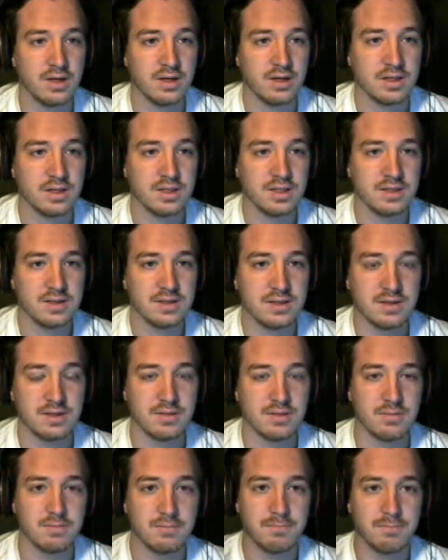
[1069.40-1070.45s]

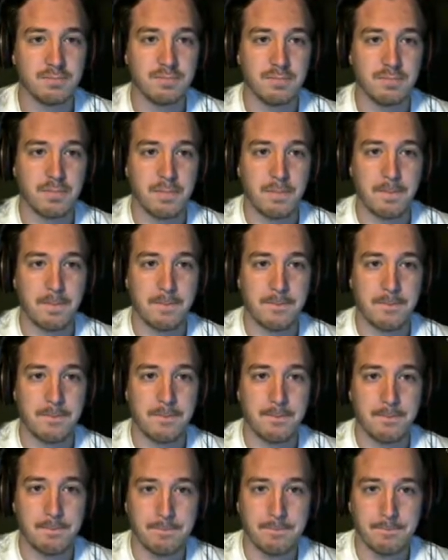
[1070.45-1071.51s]

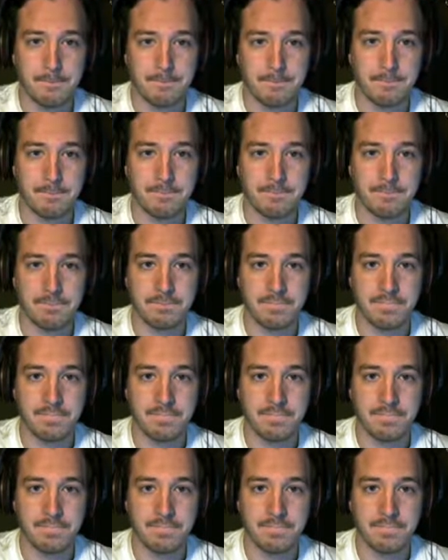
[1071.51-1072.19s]
Nothing is said.